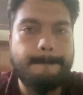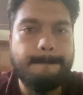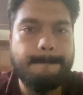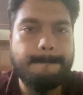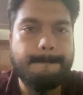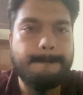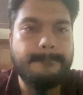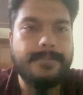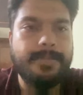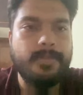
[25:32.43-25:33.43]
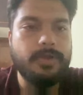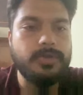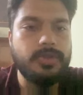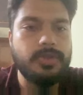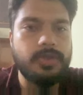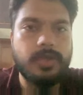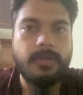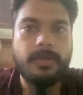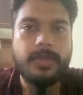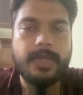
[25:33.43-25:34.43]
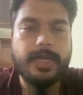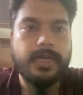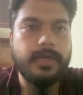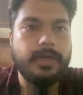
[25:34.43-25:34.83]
I'm not so sure about that.